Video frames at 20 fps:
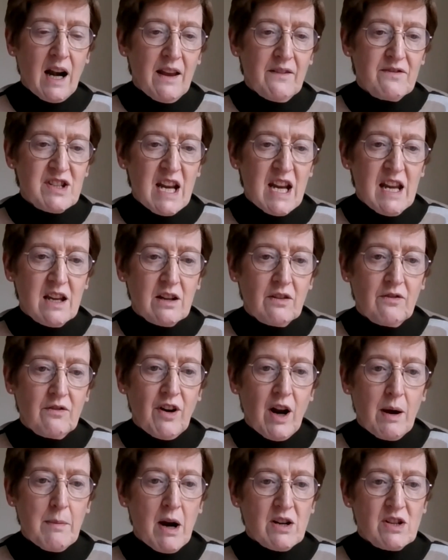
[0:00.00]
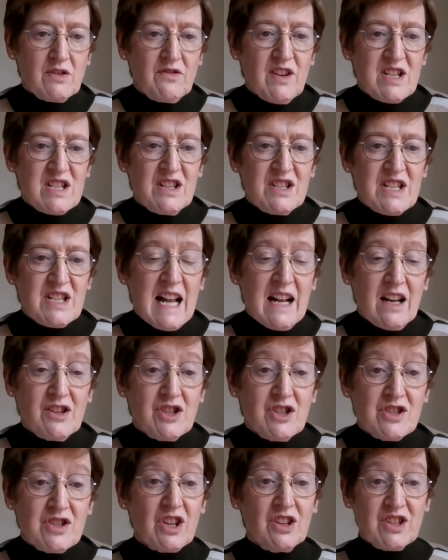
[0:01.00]
I have taken from artificial
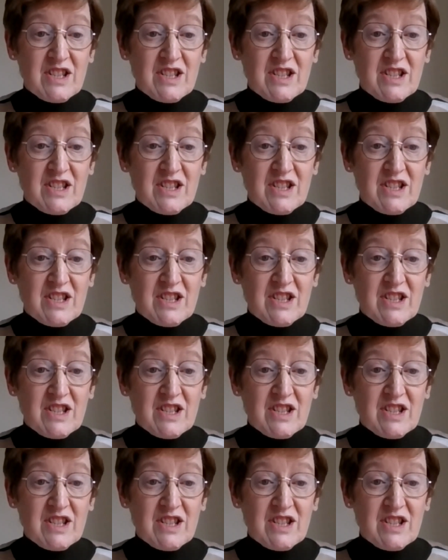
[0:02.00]
intelligence,